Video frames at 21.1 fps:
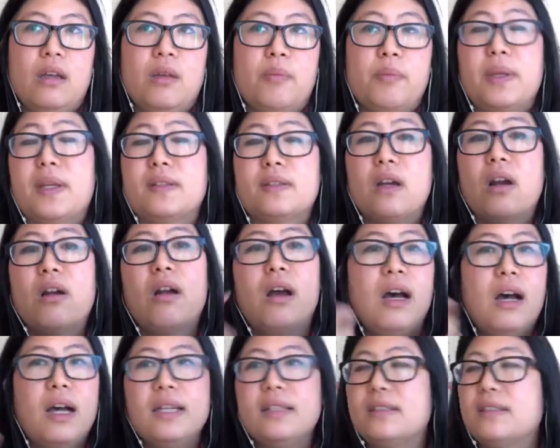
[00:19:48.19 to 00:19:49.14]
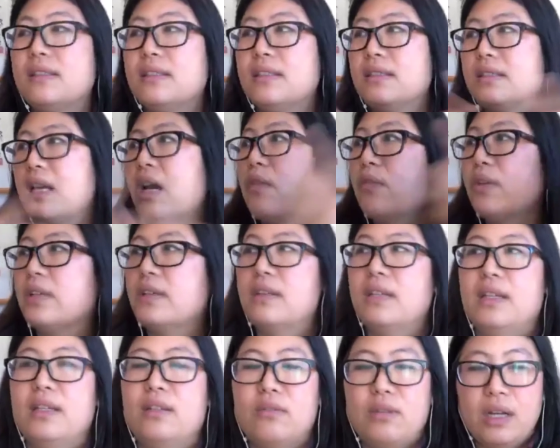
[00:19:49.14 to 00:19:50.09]
because our eye sees
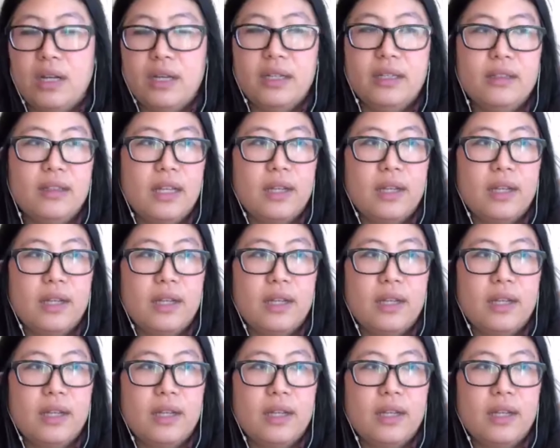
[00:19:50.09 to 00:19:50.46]
everything, right?